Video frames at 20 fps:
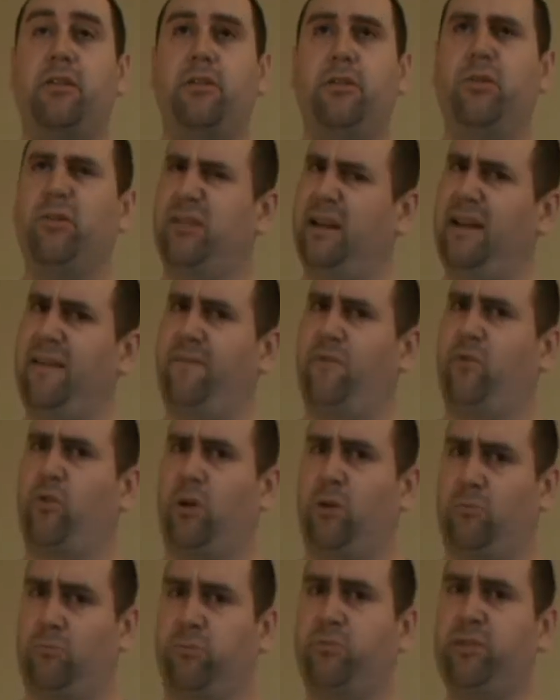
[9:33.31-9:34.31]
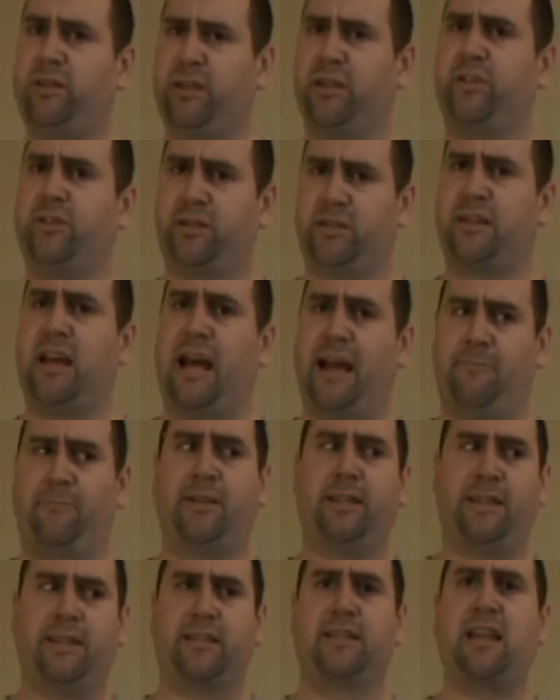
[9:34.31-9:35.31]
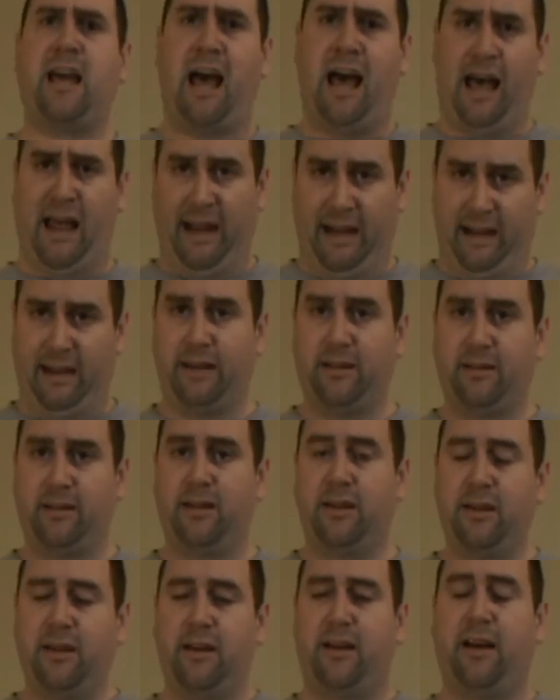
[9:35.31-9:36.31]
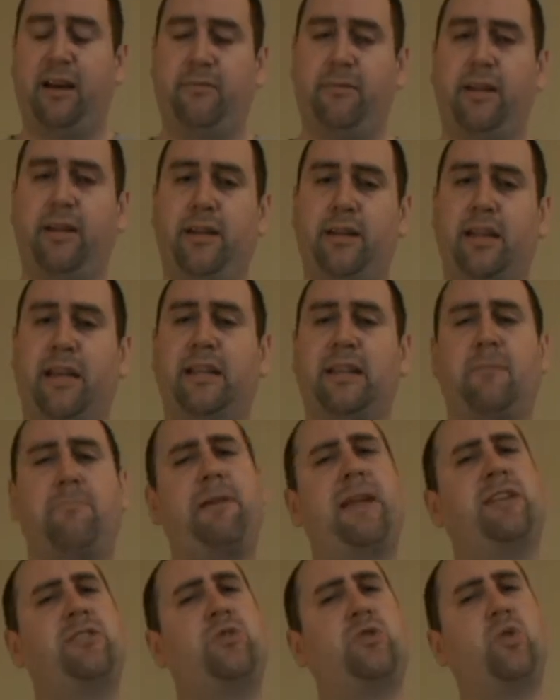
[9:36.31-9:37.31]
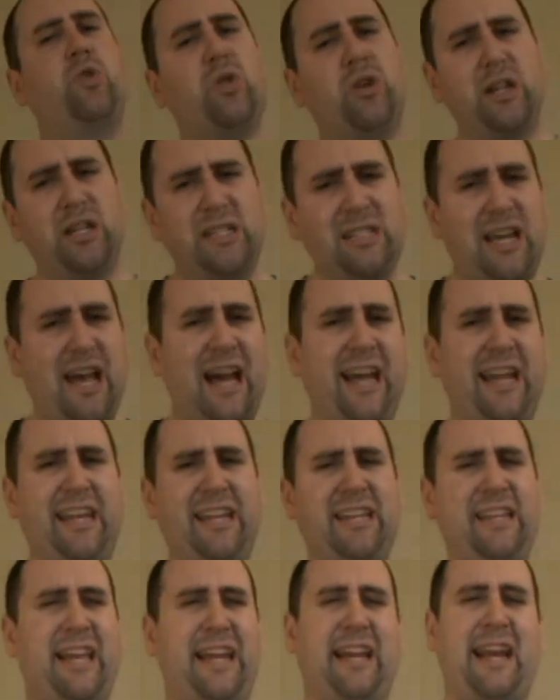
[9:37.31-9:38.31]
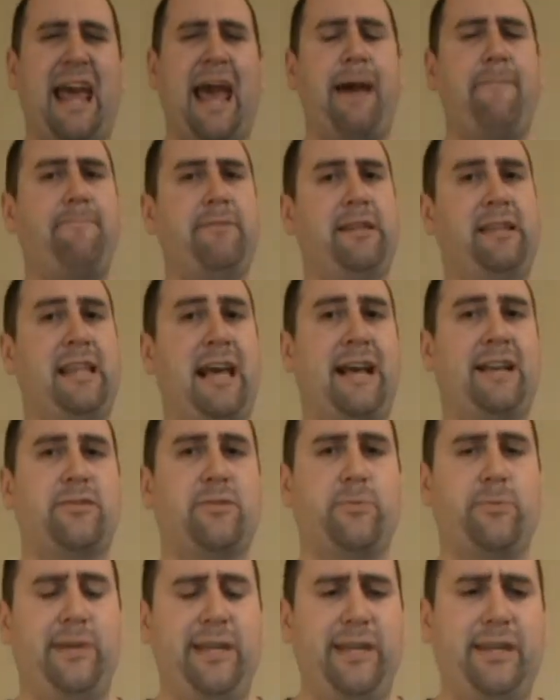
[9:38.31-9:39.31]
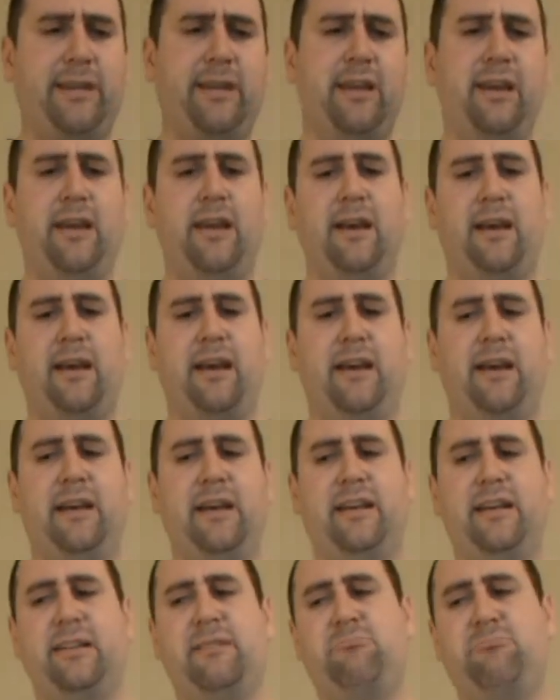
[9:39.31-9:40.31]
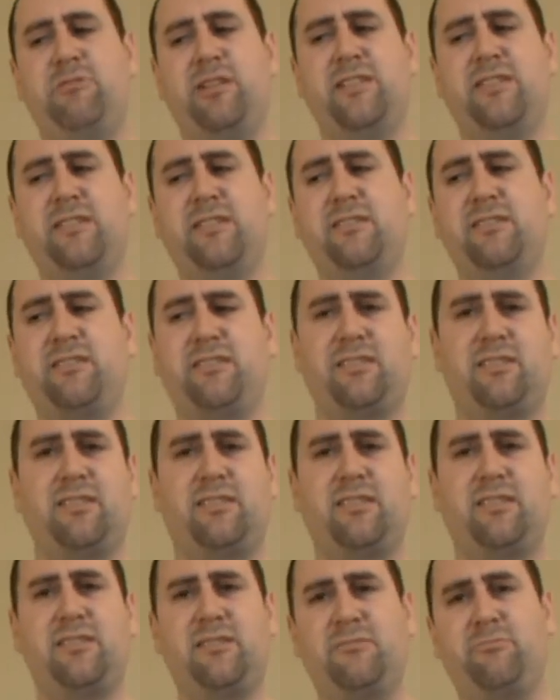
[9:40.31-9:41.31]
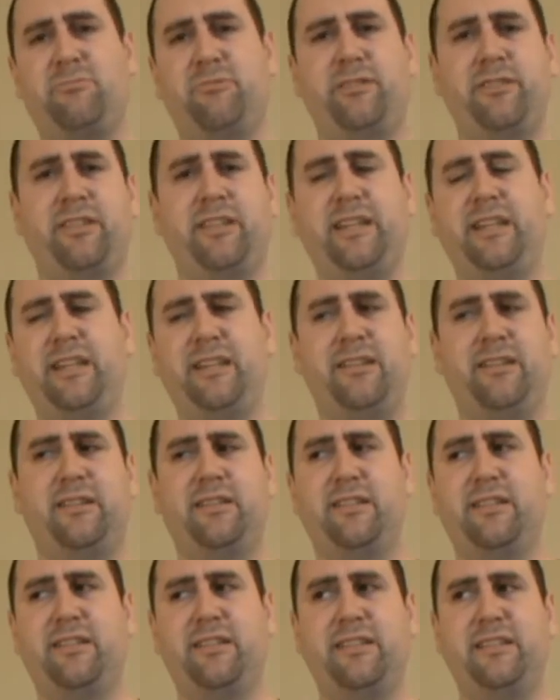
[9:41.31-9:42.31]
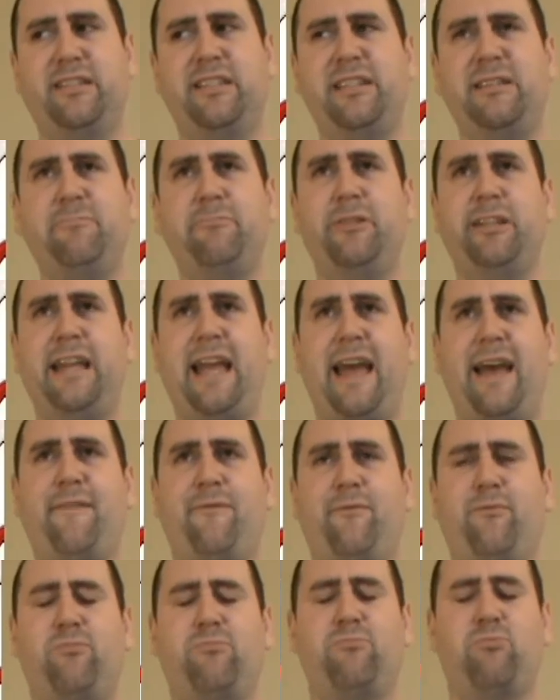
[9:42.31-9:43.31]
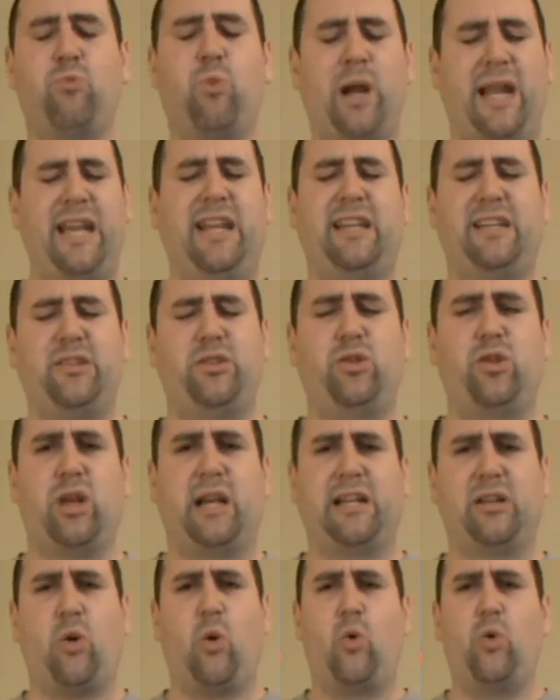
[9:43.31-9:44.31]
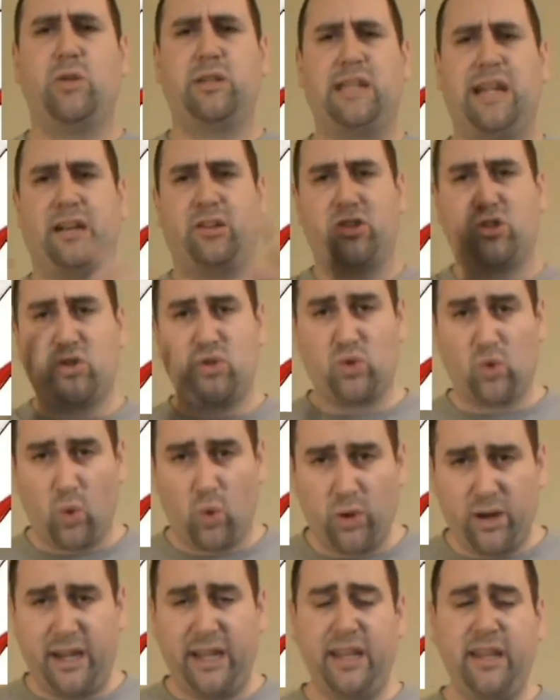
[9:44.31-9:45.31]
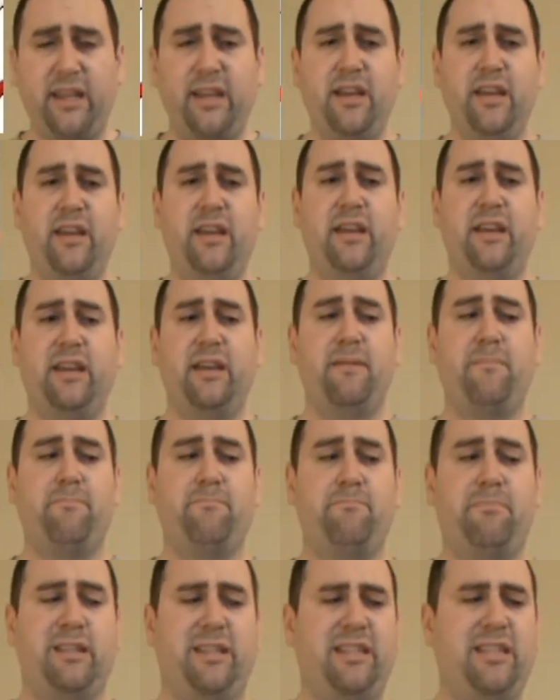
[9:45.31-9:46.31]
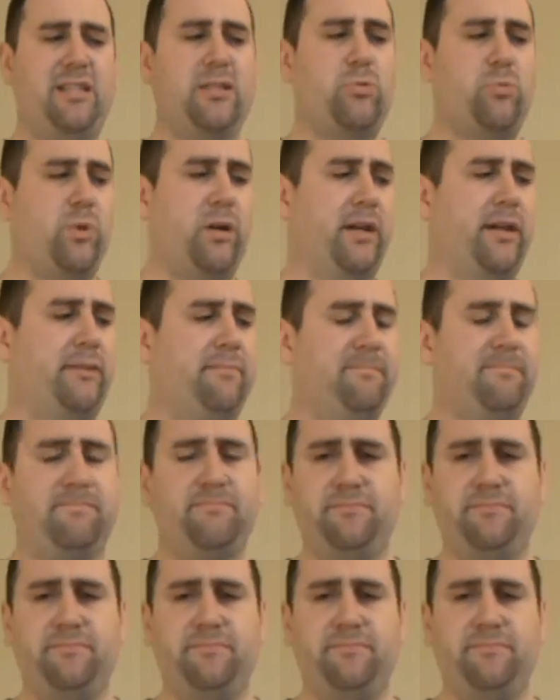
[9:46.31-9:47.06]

you're in for a really good time with this tie-in. I mean, like the Pandora tie-in that happened last week didn't really have weight into like the whole entire story, but this one,